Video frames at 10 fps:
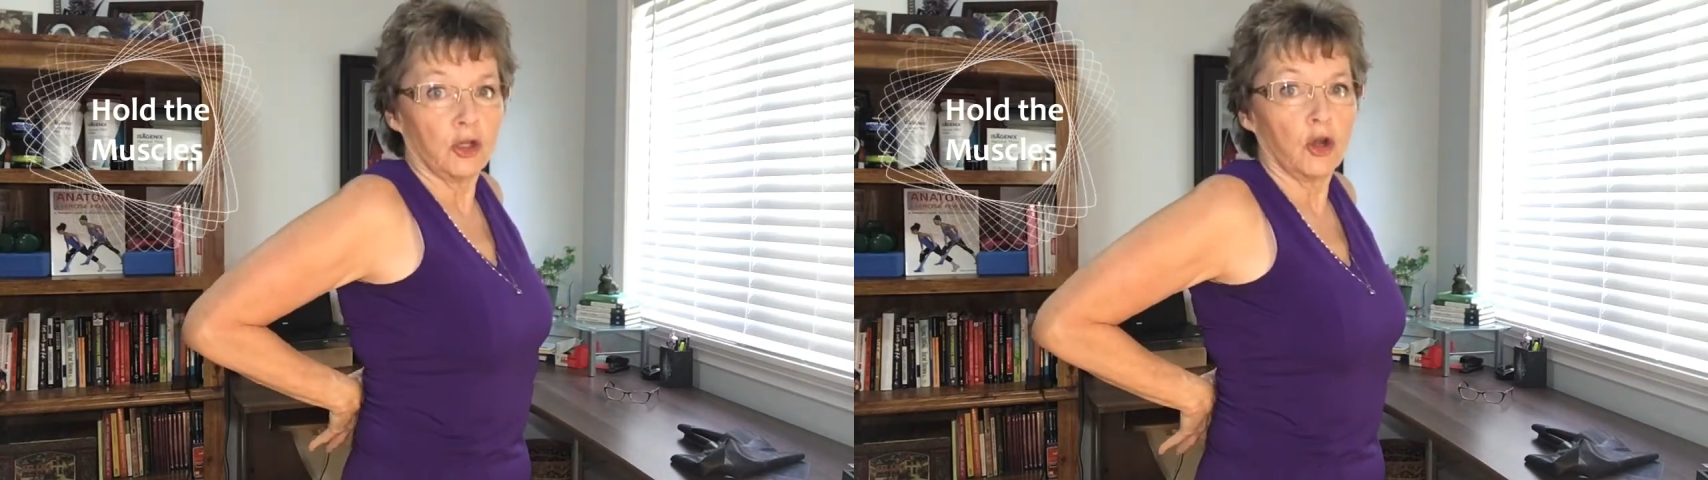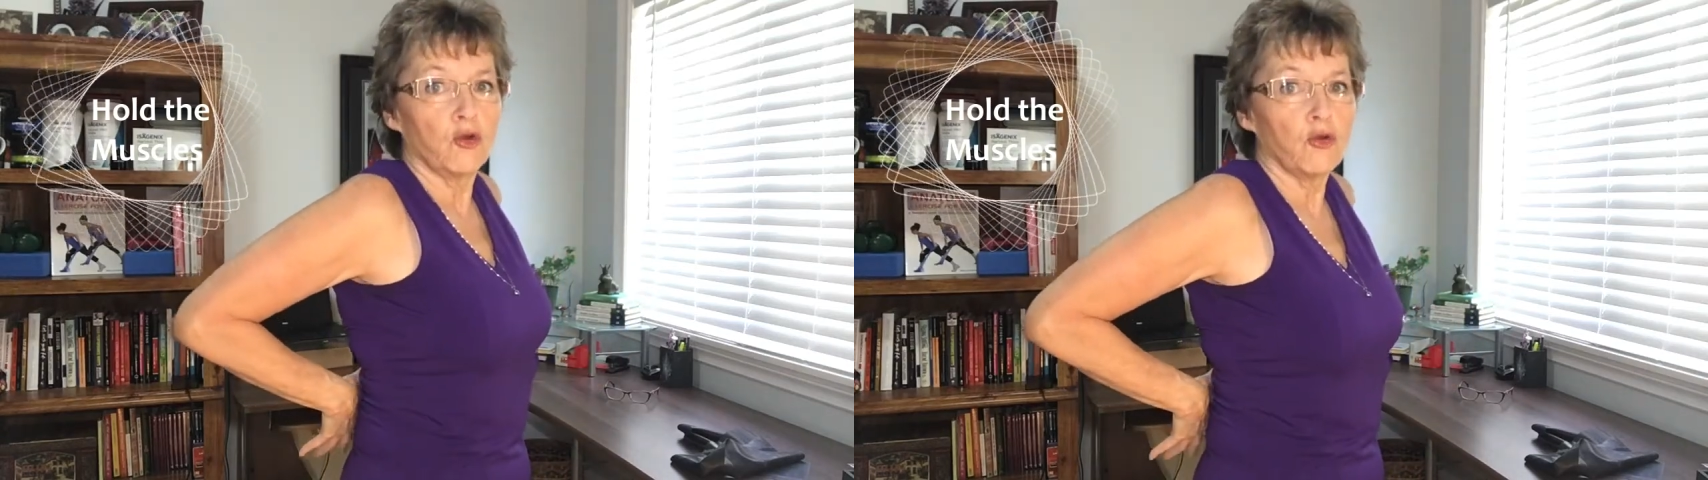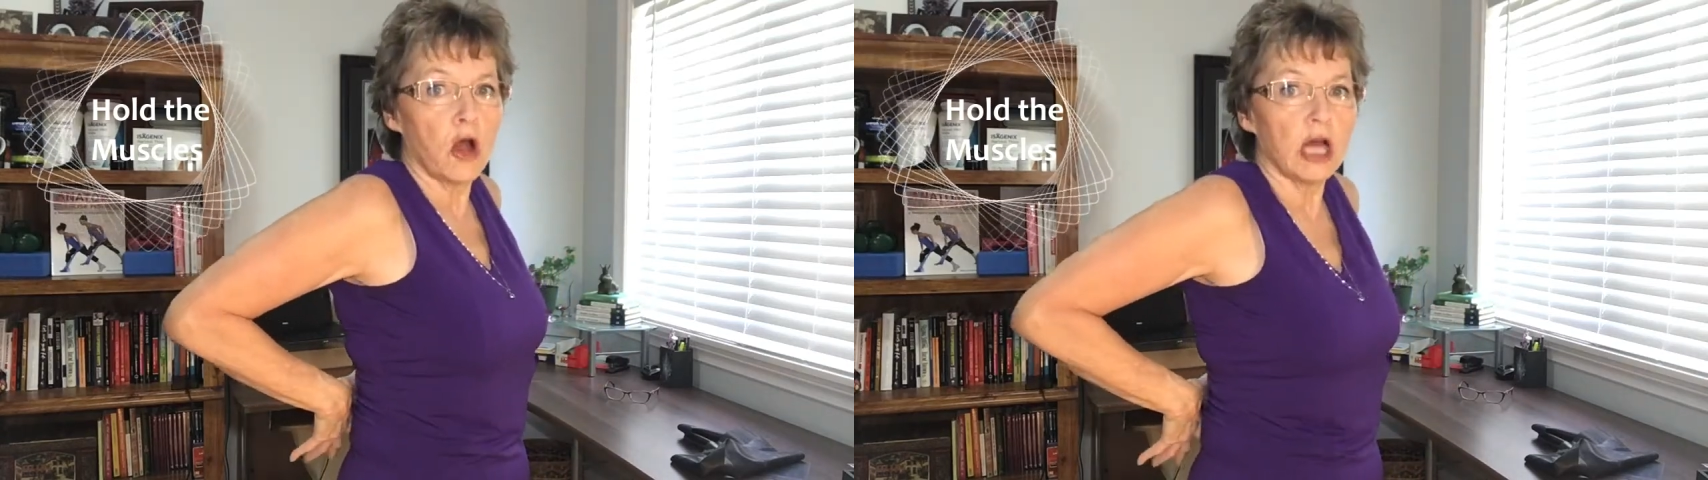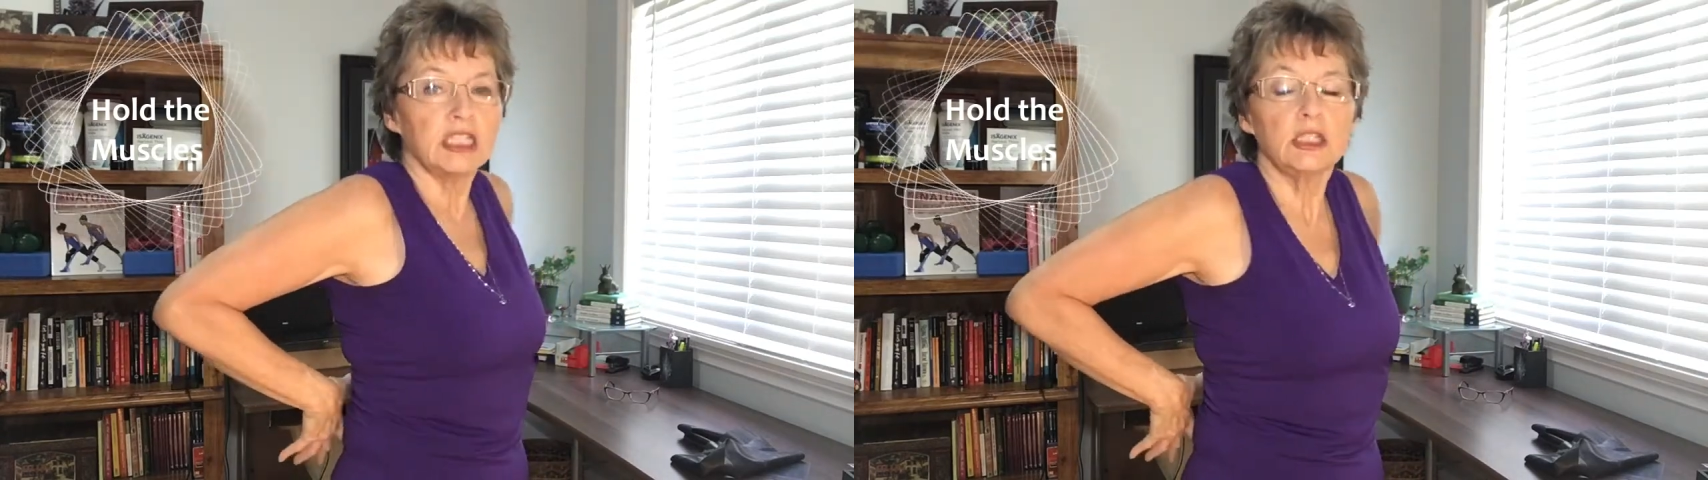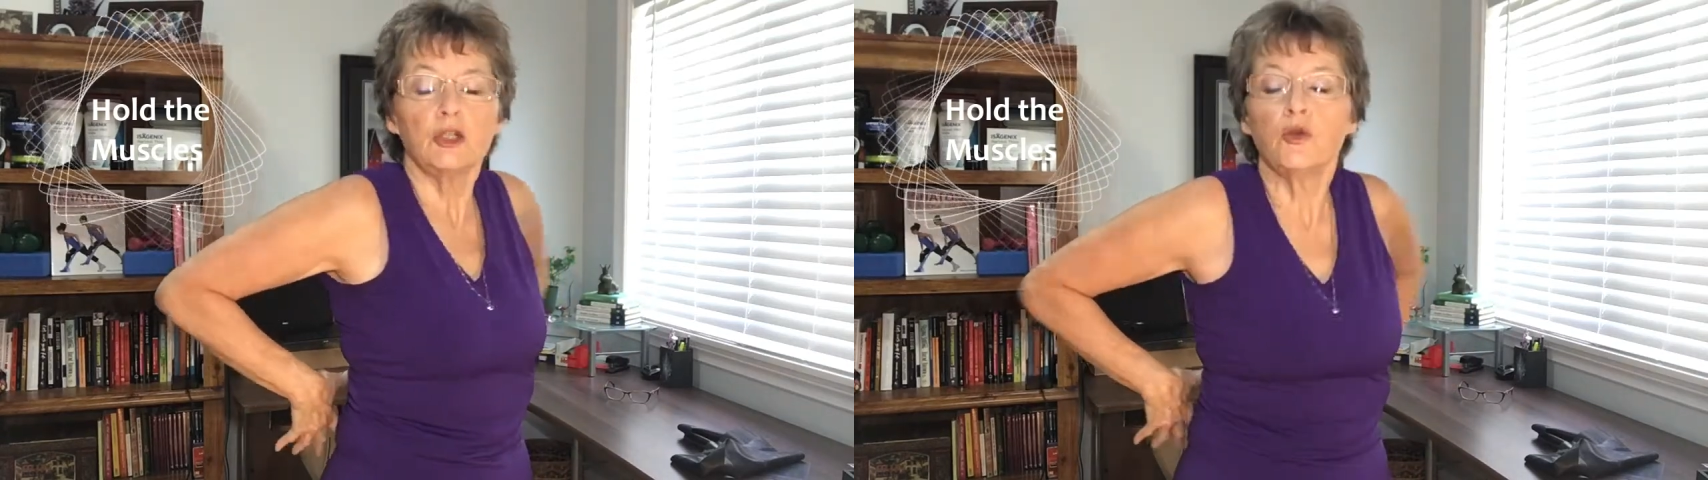
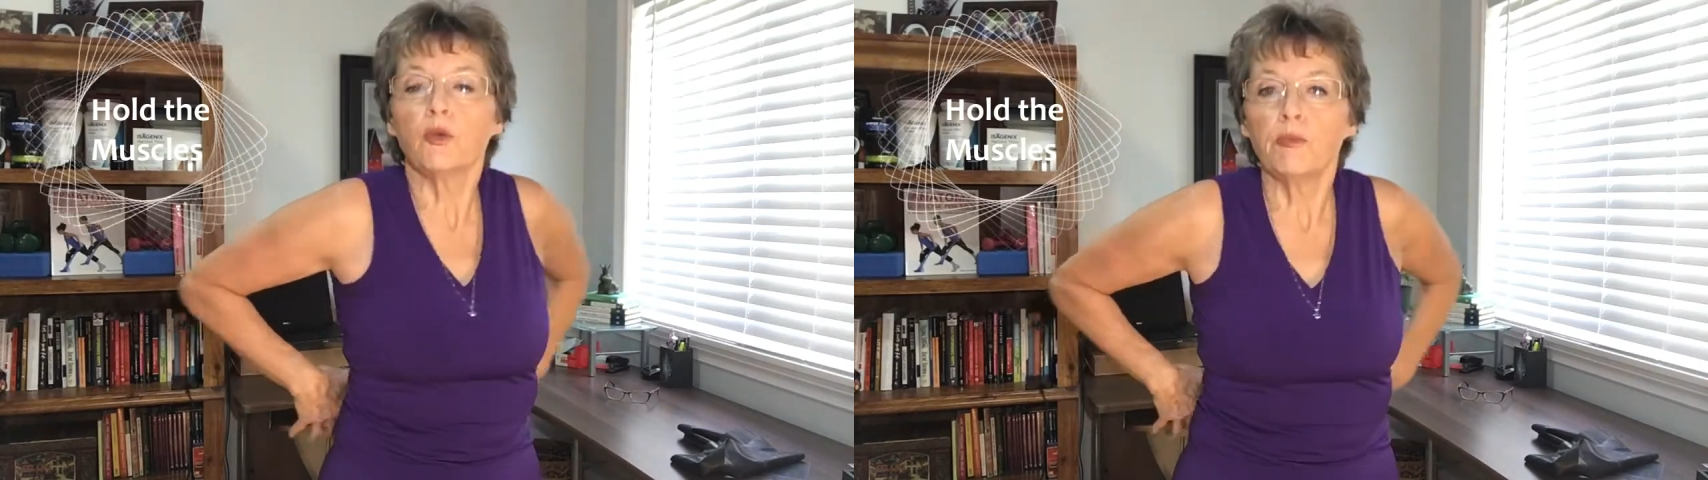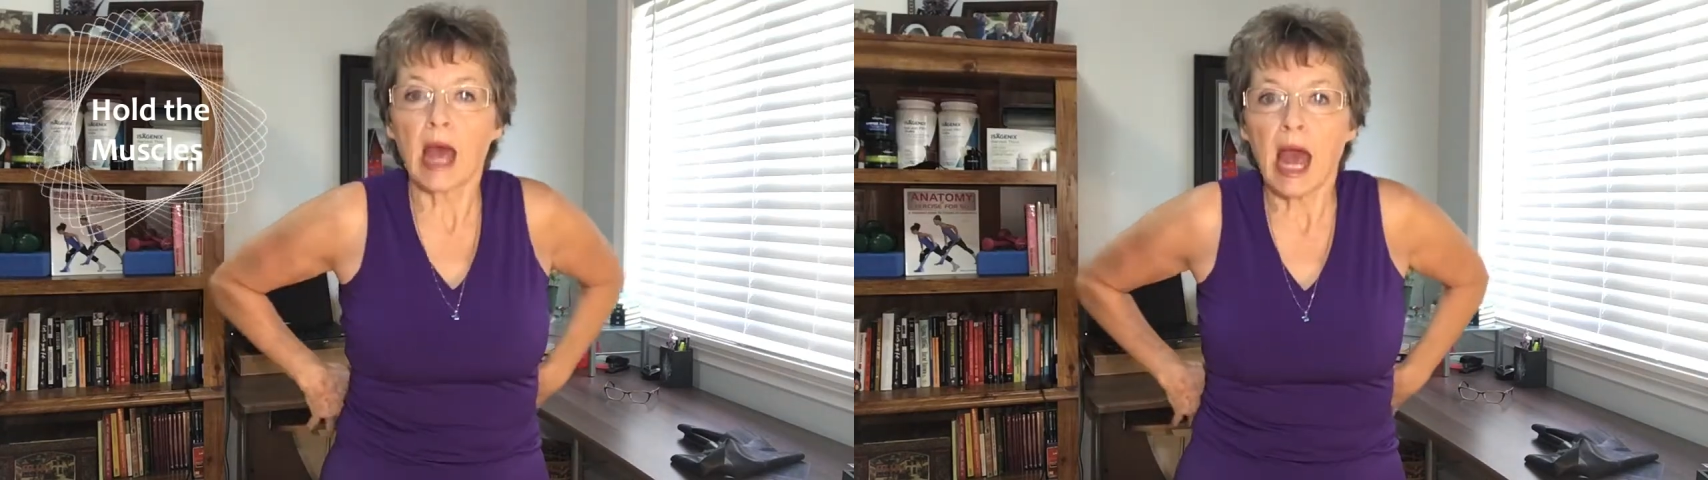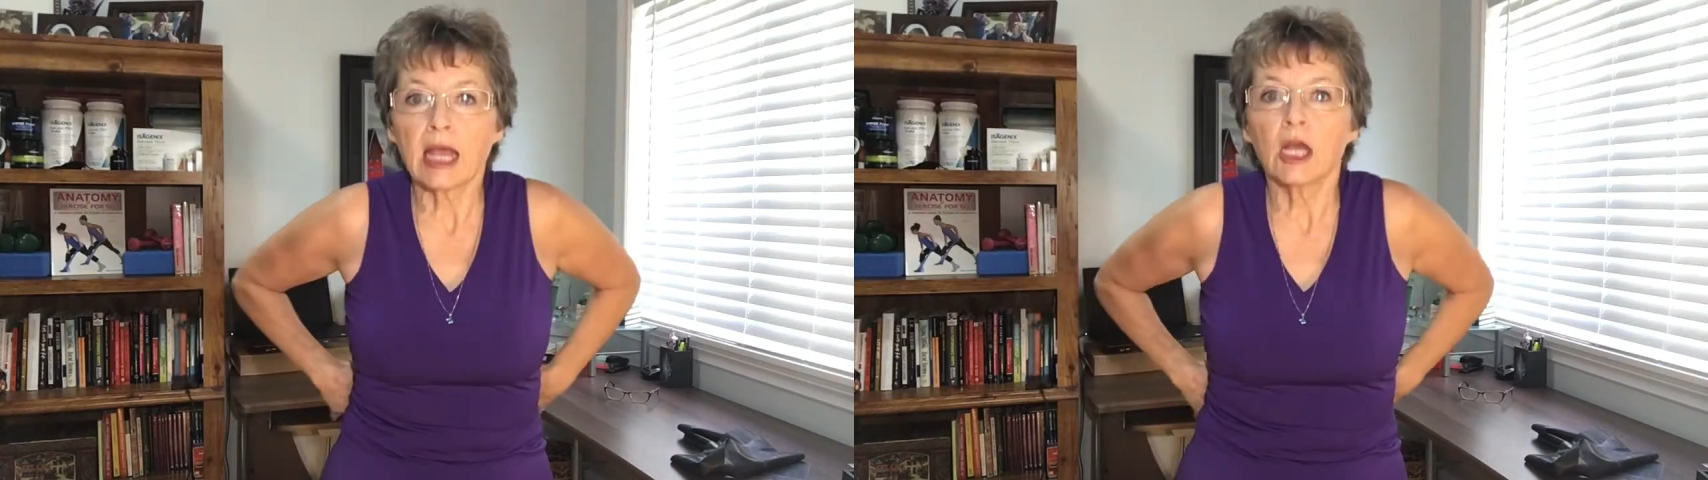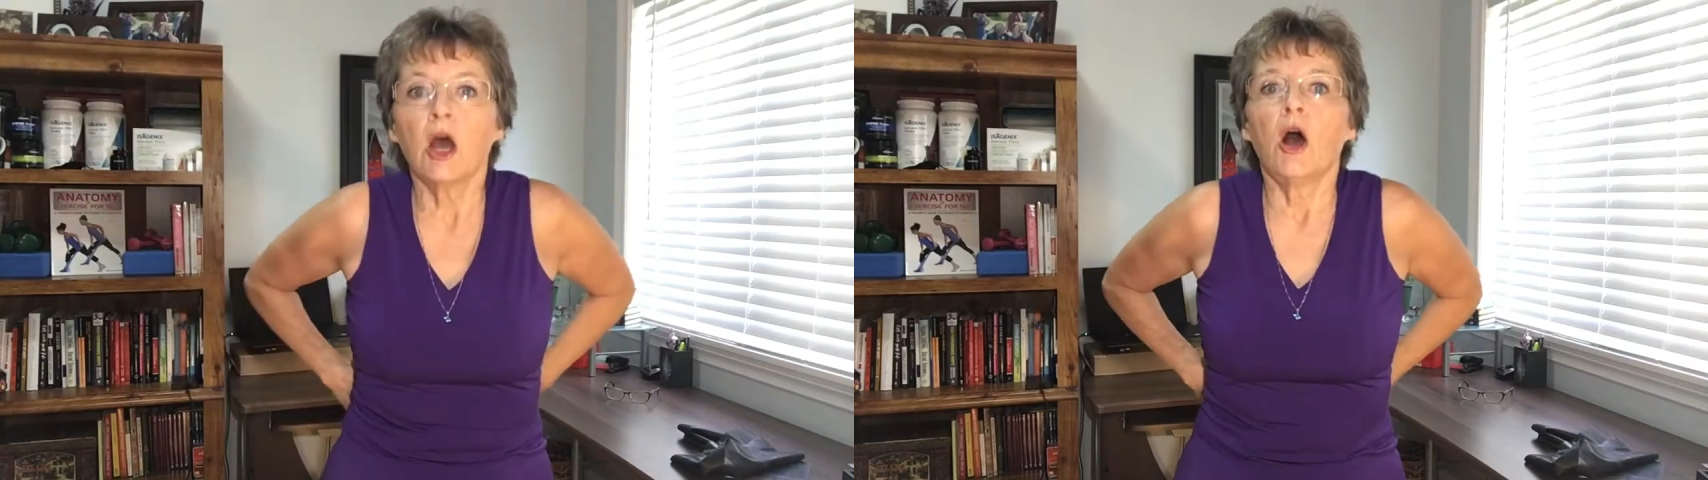across your back,